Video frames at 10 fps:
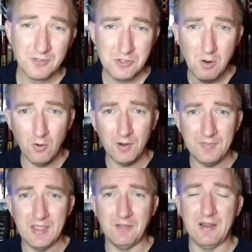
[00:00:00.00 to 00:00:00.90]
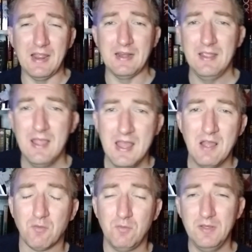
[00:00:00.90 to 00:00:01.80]
Yord, on the other hand,
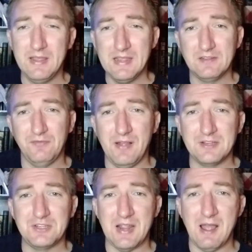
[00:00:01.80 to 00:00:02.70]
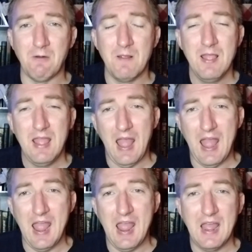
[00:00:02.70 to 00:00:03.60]
really gets fleshed out,
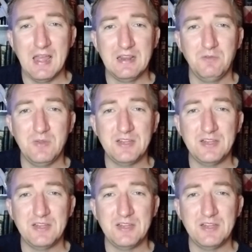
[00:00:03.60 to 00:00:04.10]
and